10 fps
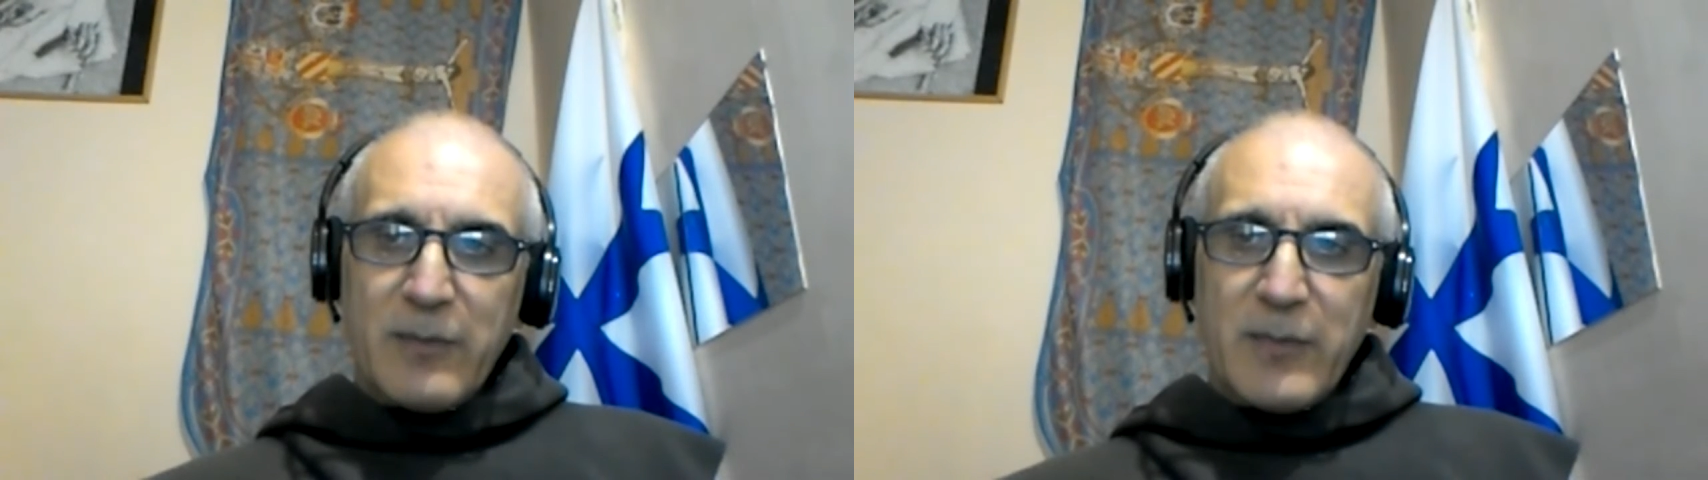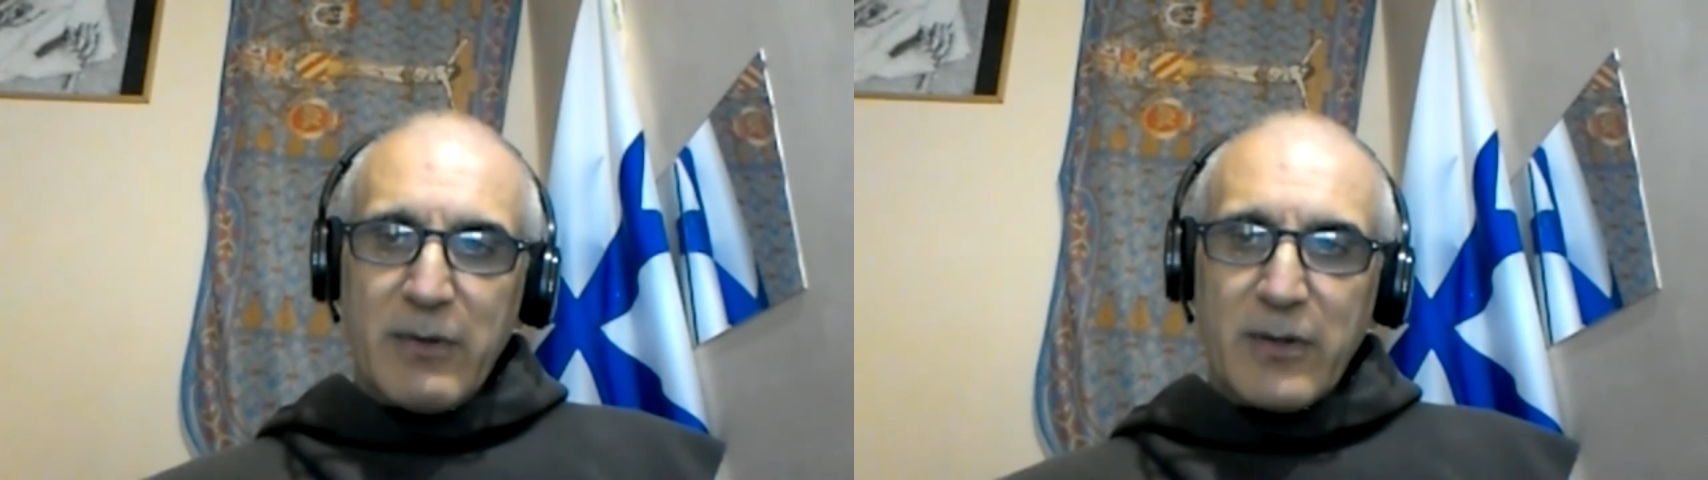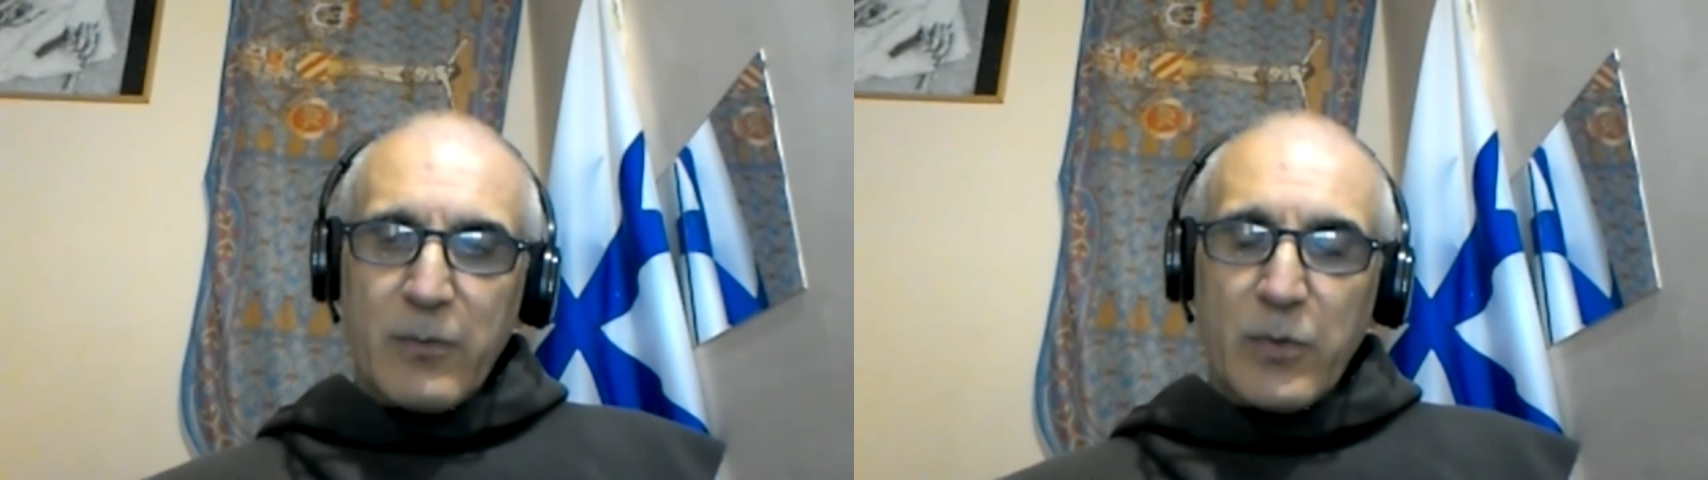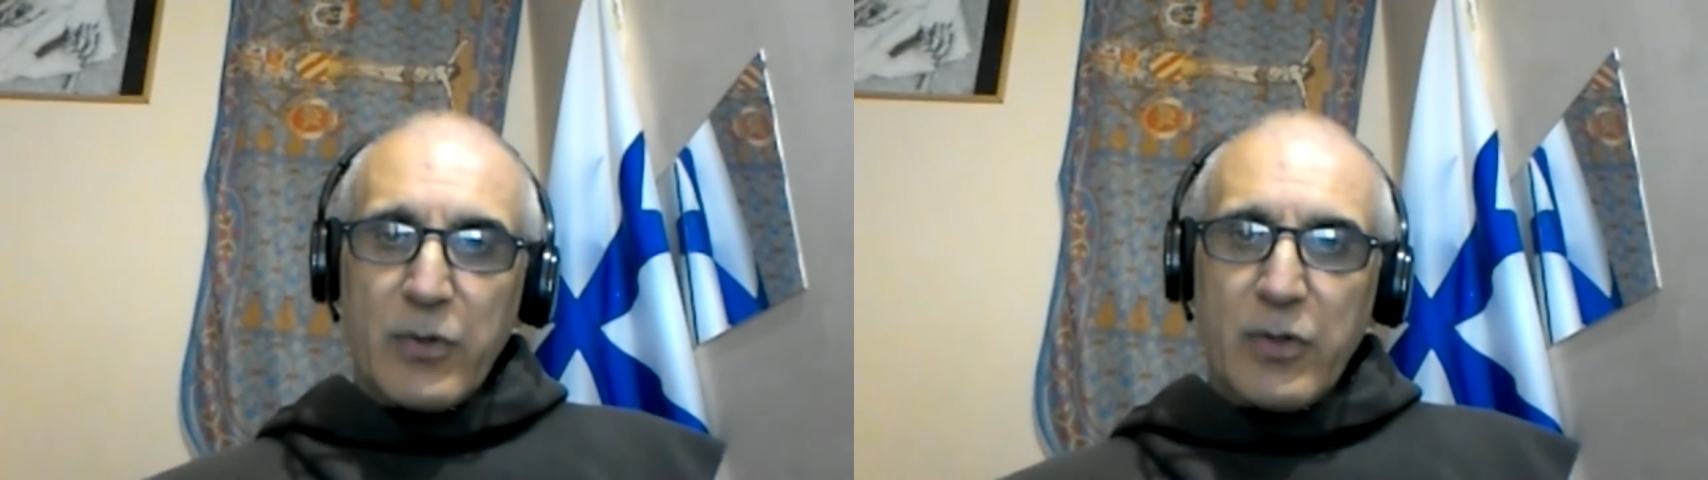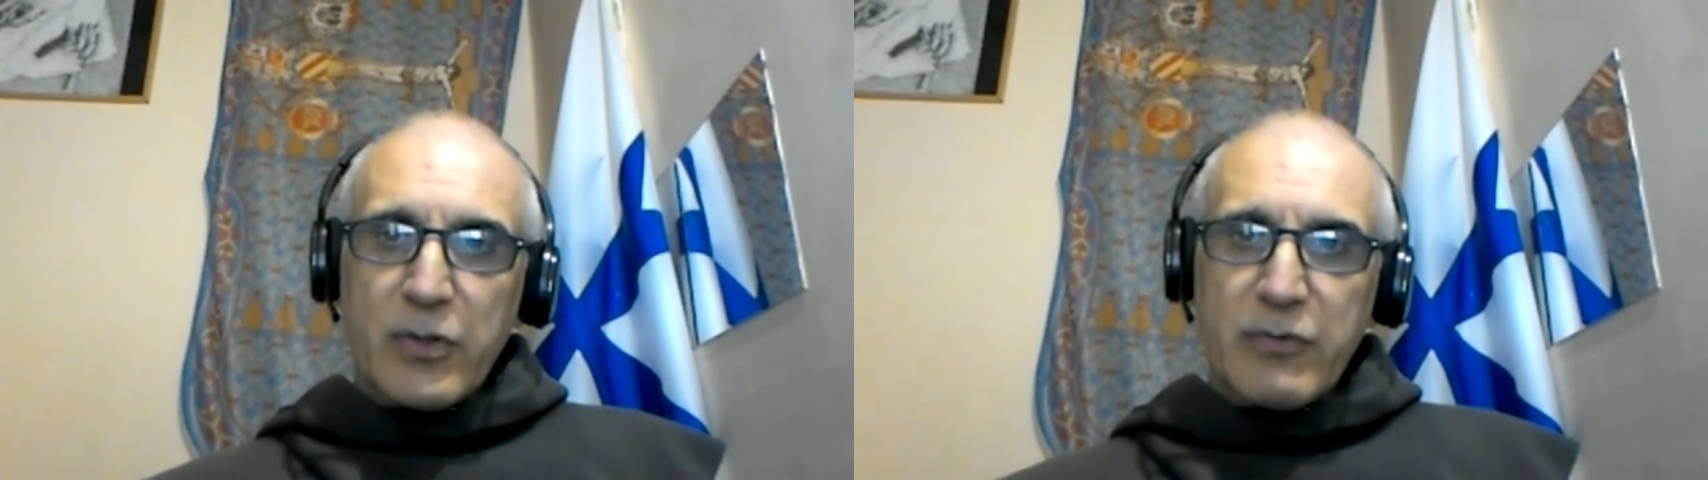America were
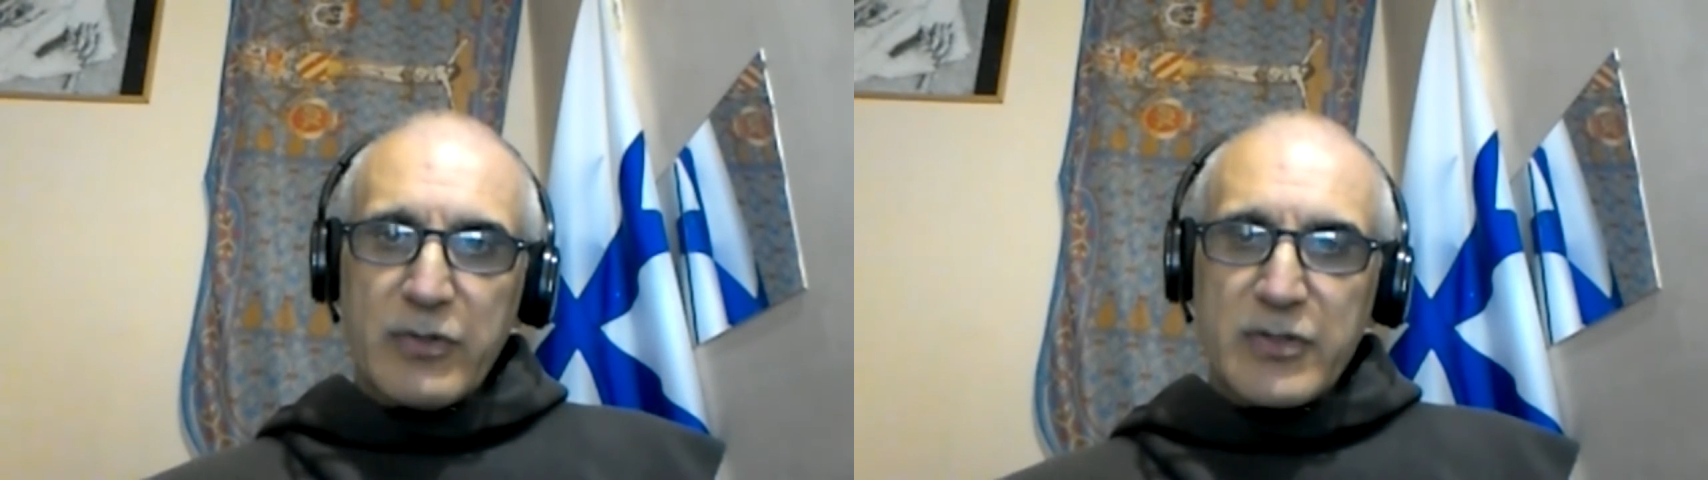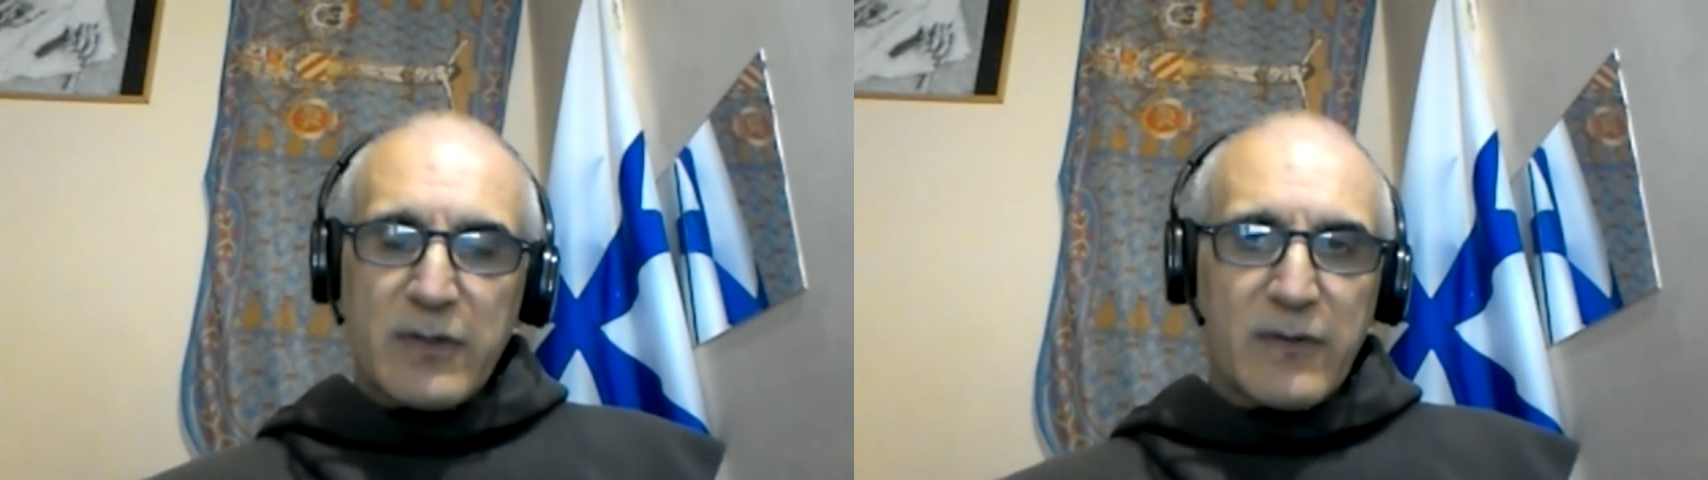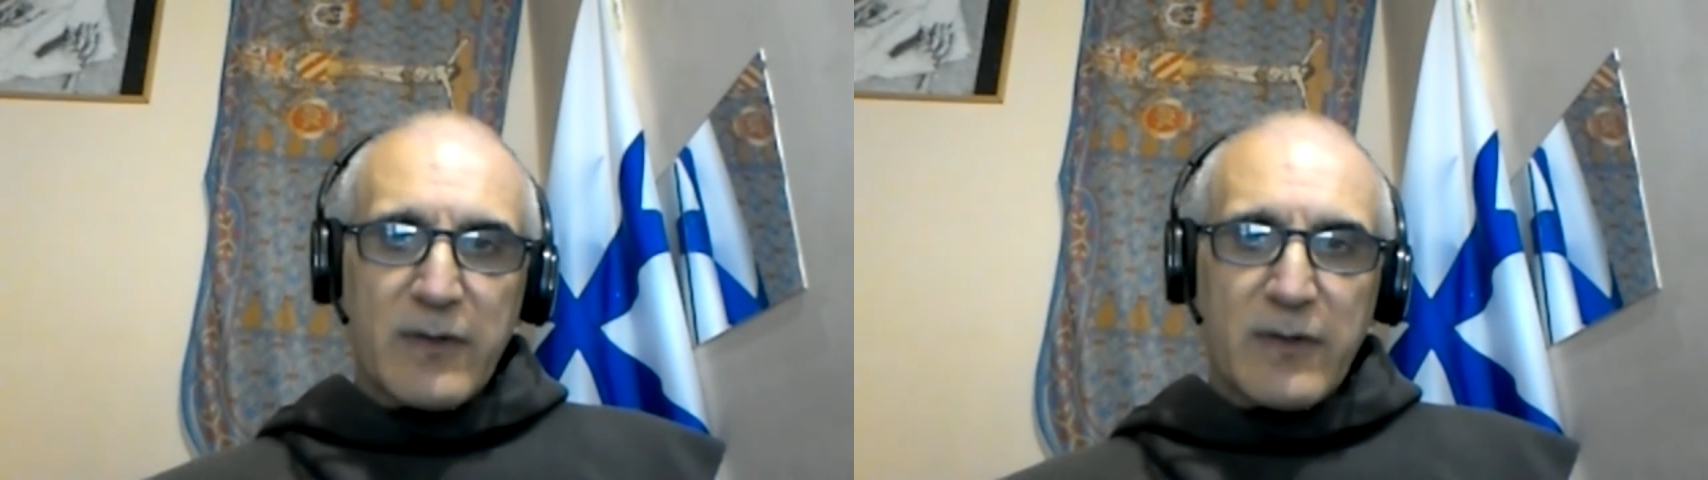all Christians,